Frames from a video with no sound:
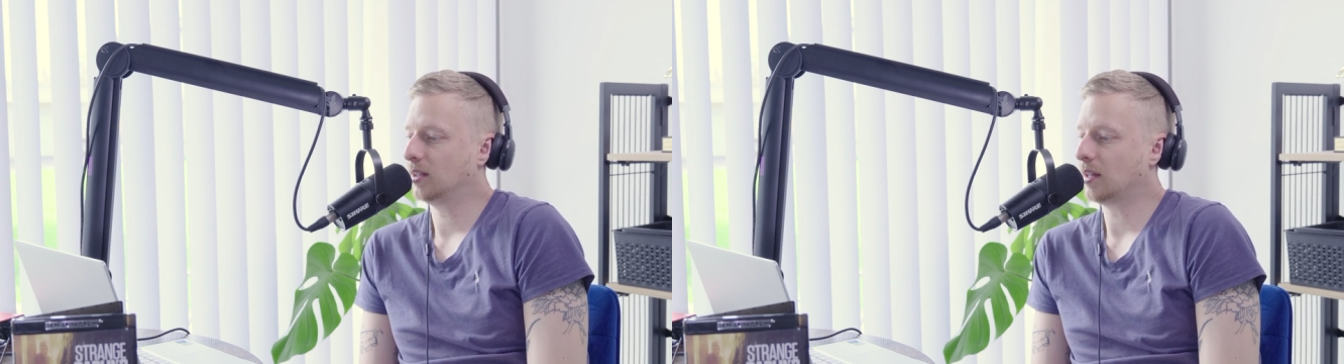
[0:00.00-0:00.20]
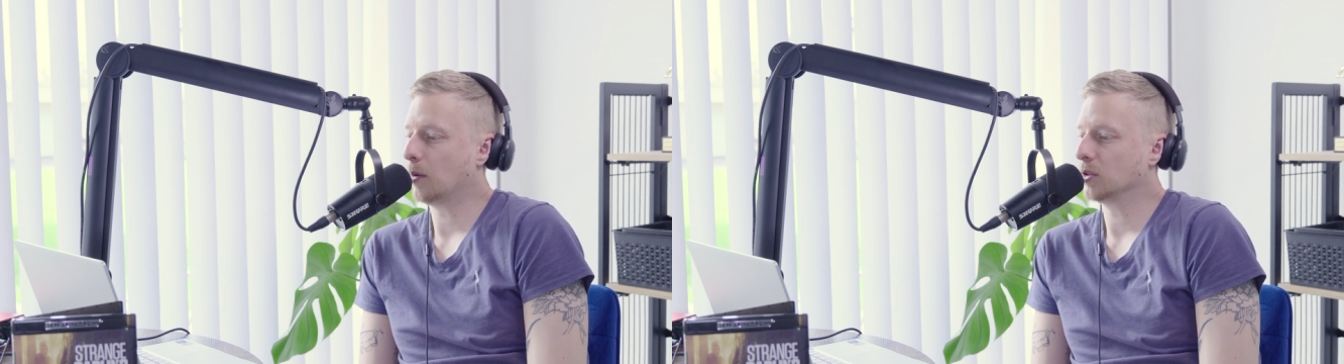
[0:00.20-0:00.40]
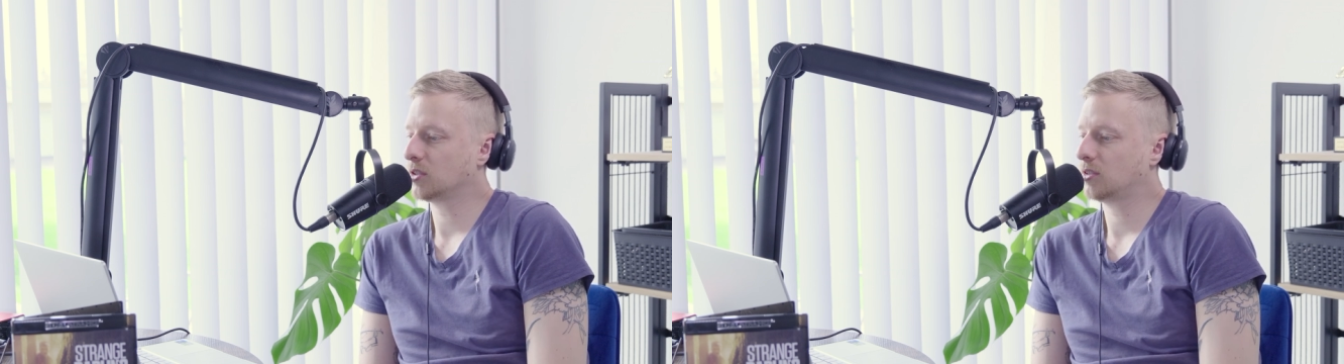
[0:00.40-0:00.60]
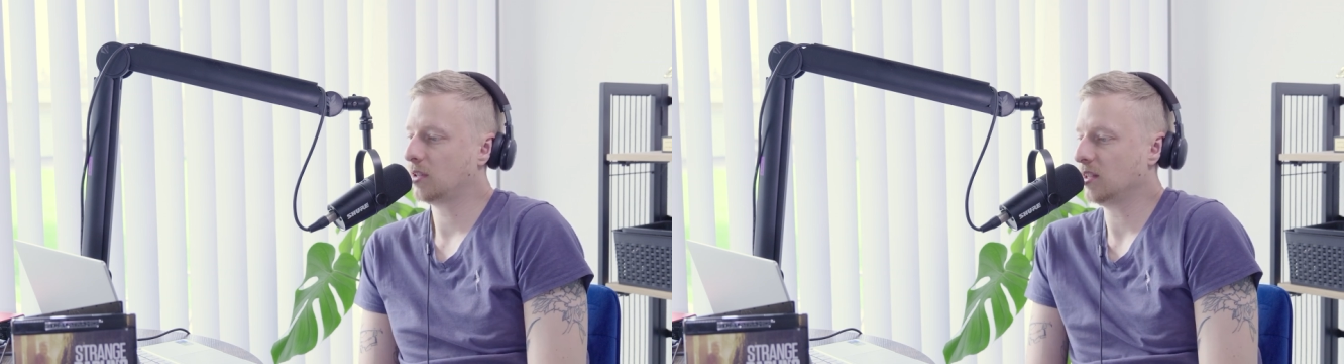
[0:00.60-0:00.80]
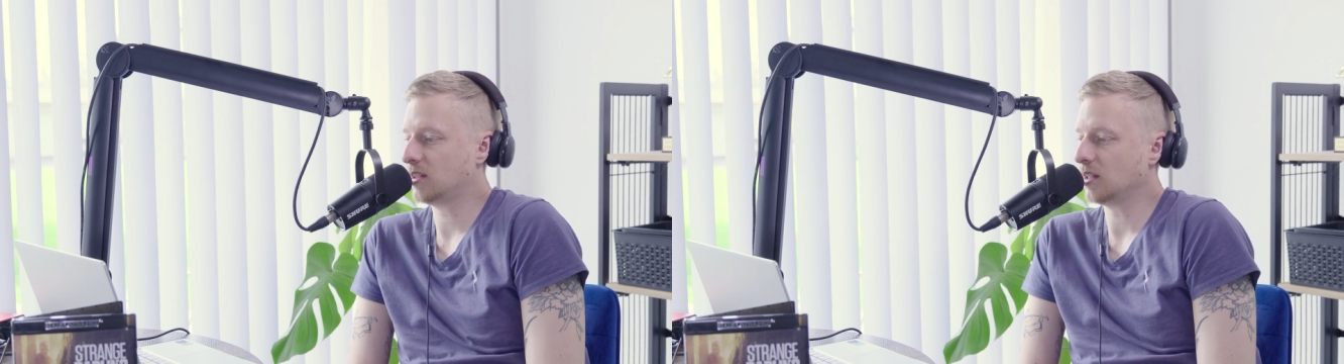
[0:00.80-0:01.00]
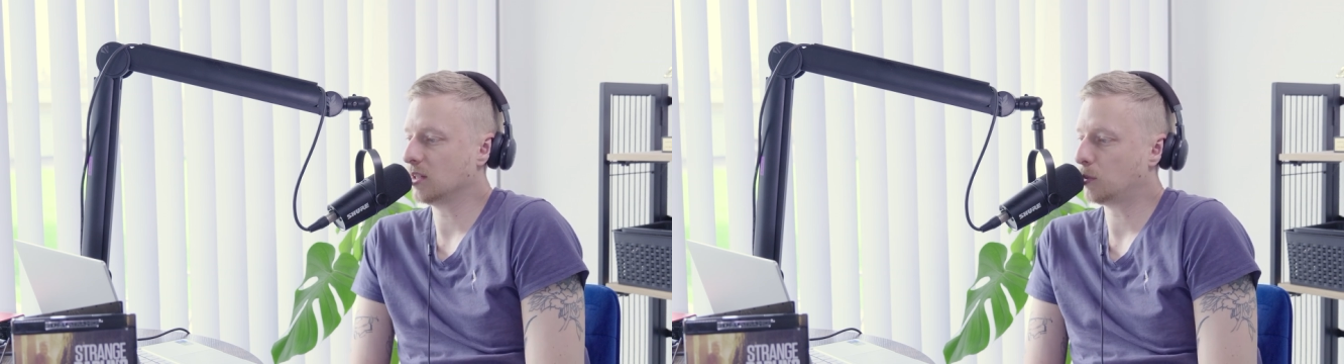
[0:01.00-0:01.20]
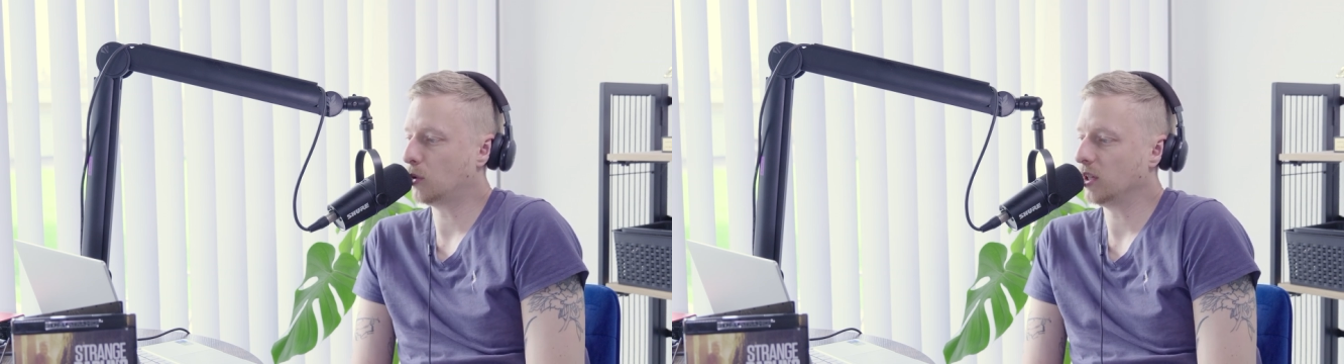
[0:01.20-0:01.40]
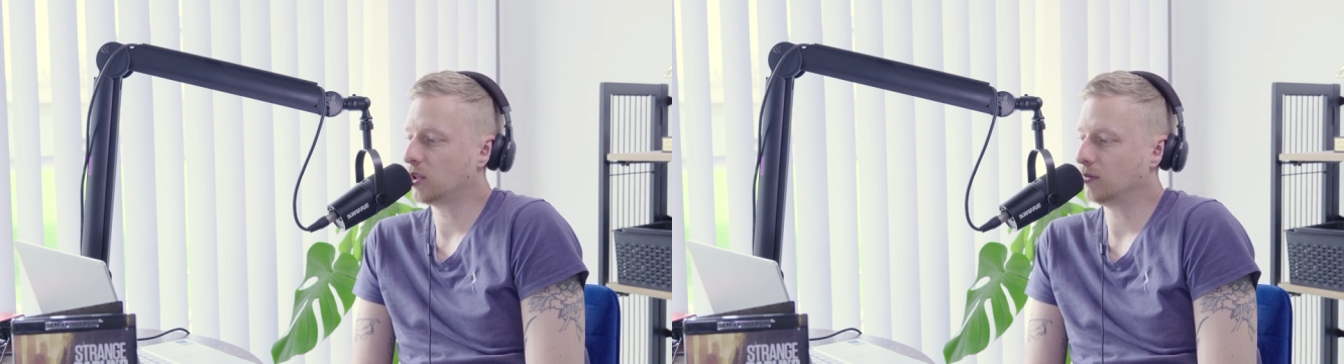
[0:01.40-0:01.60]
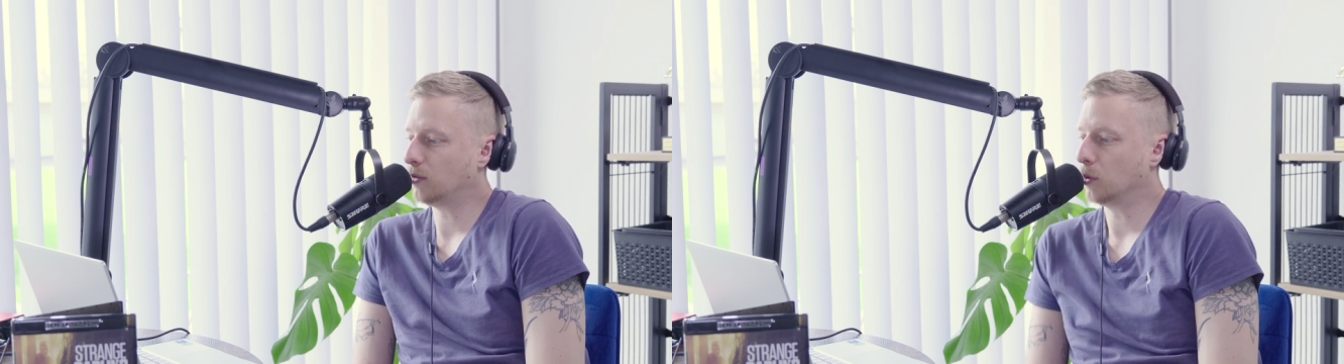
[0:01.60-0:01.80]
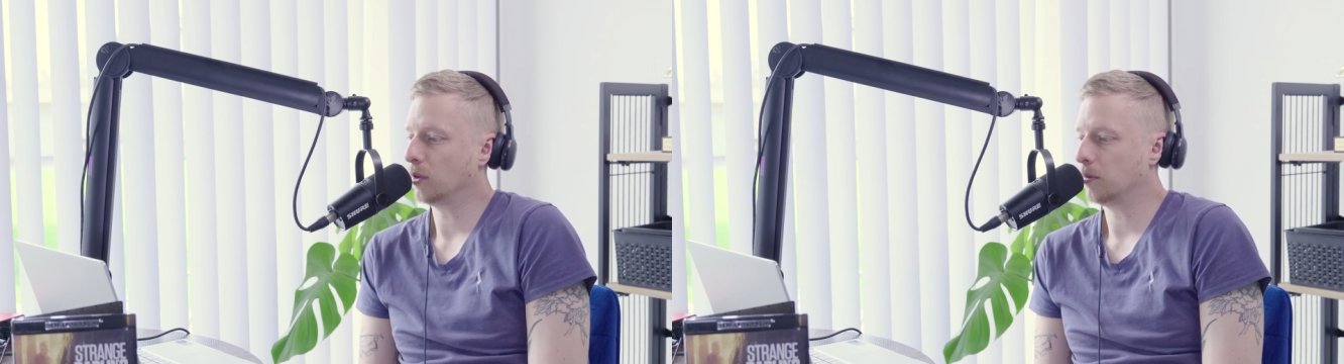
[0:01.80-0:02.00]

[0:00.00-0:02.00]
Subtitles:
and that was his inspiration for